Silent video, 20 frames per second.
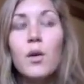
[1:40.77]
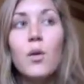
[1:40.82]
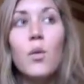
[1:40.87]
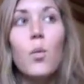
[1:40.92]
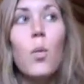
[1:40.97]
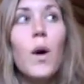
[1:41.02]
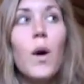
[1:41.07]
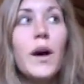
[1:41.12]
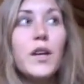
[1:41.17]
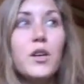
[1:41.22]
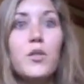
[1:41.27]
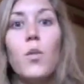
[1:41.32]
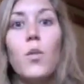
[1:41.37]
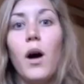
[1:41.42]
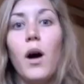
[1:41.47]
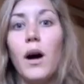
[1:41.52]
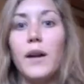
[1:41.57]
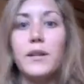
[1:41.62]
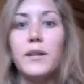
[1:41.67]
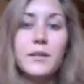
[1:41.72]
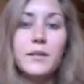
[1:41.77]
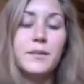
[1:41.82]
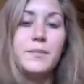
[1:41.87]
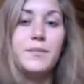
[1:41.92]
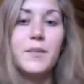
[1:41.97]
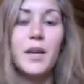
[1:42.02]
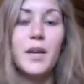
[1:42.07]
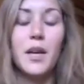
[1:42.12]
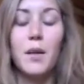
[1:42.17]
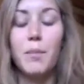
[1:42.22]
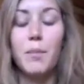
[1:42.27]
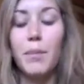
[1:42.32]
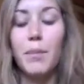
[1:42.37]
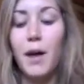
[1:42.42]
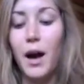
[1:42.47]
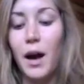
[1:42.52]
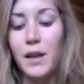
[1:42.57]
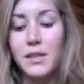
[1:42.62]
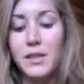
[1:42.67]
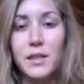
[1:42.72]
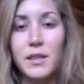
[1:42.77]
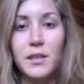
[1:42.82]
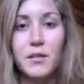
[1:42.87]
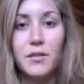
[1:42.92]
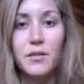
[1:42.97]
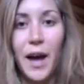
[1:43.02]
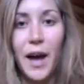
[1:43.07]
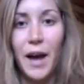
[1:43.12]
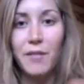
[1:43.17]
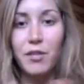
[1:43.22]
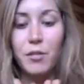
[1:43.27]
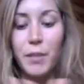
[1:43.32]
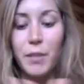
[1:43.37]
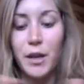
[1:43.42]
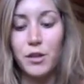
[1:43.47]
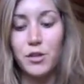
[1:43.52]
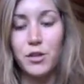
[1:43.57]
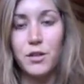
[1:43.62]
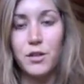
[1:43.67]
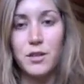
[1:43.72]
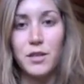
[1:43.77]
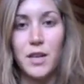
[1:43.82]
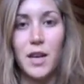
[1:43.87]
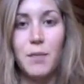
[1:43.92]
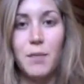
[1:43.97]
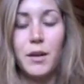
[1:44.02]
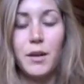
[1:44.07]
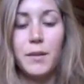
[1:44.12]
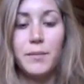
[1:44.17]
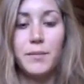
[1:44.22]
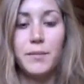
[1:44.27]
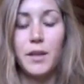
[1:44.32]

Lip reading: what you want in a positive affirmation statement.